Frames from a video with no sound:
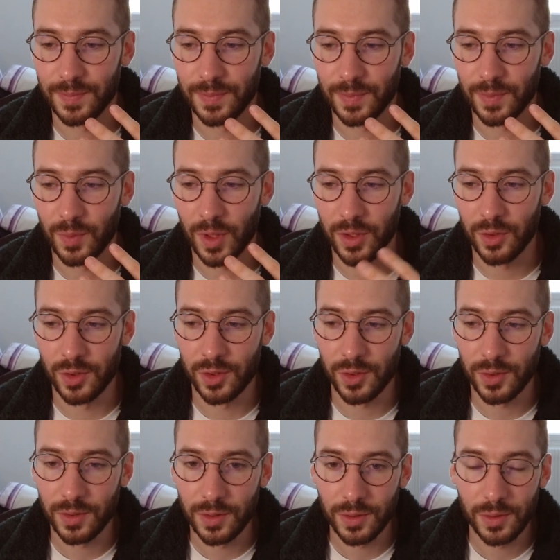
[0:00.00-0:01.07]
what you
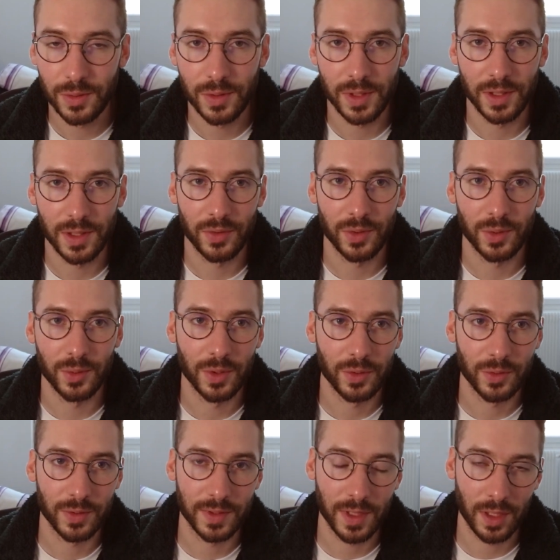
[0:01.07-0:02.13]
should do if you want
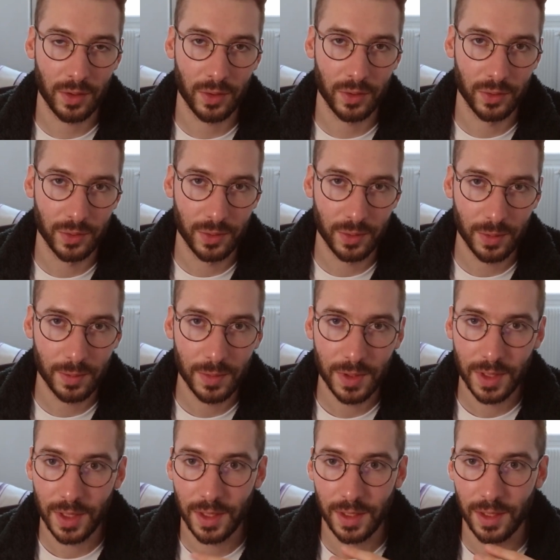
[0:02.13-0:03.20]
to start on YouTube
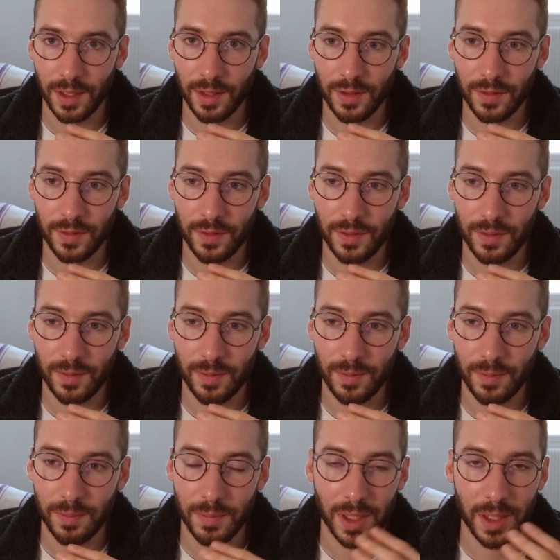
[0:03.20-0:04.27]
is
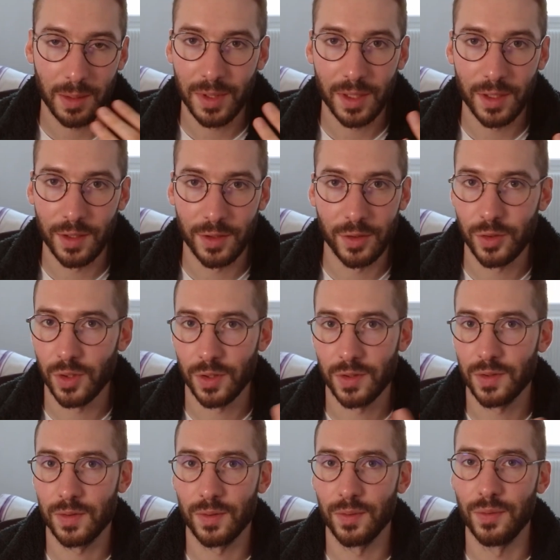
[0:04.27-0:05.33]
maybe
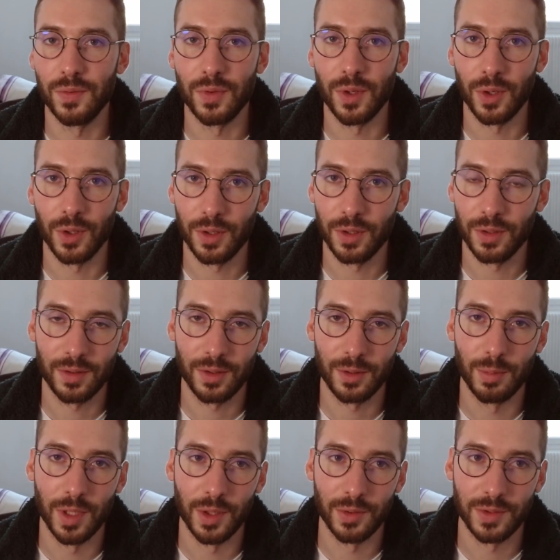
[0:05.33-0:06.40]
just vlog
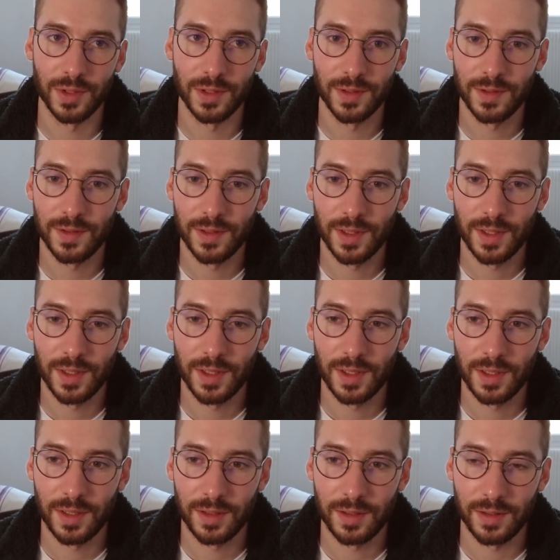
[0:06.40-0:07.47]
about it.
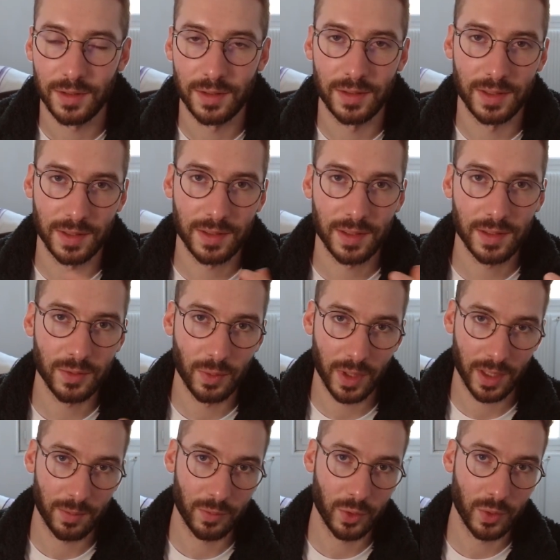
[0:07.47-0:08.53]
This is what
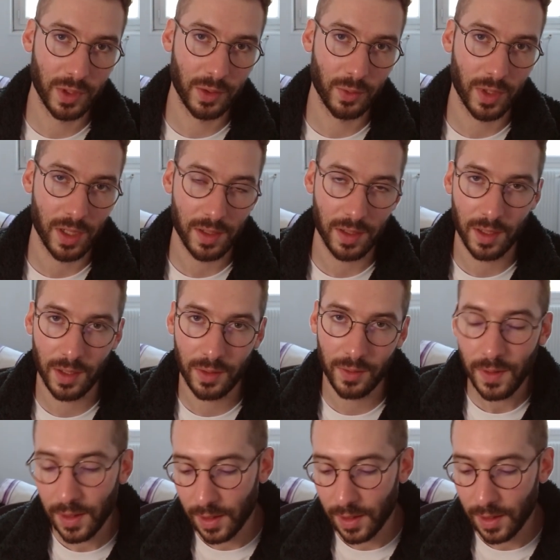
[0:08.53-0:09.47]
I'm doing right now.